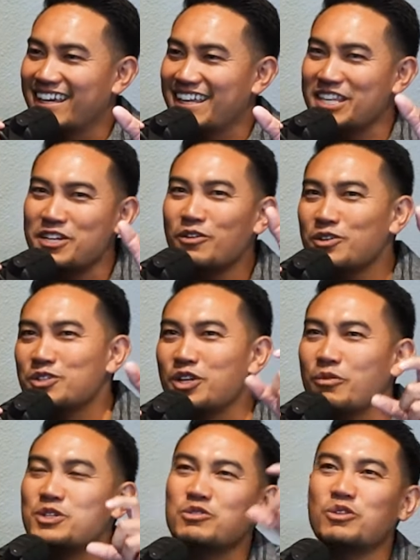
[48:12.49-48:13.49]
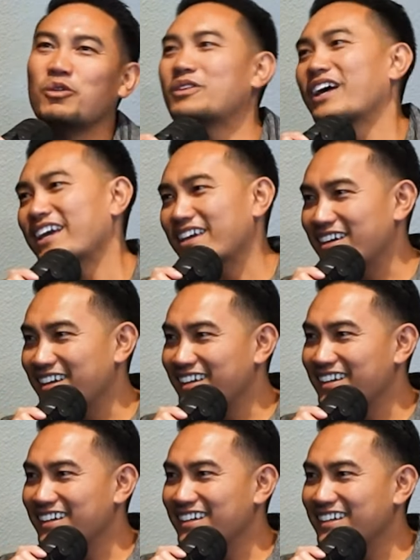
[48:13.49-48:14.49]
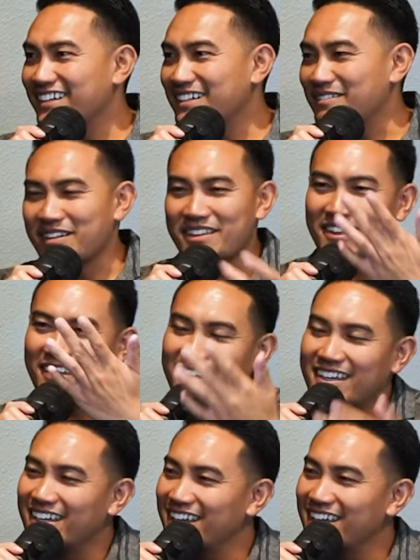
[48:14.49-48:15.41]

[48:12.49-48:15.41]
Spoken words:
And then you also know what you don't like. What do you think?